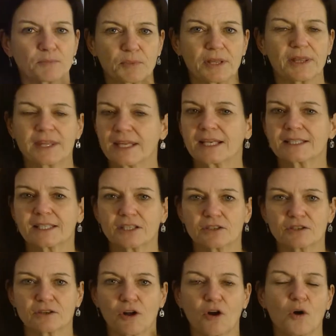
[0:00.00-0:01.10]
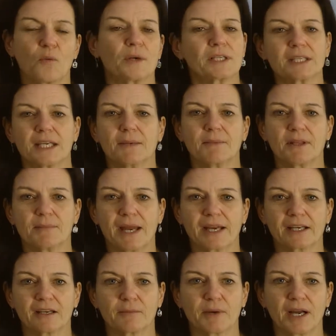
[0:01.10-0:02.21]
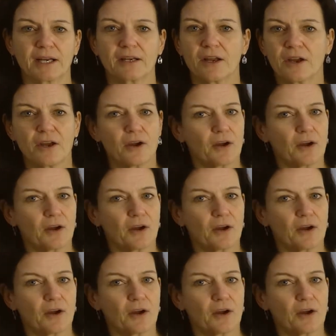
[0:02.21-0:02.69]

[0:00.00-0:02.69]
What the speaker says: but things that you should always keep in the back of your mind.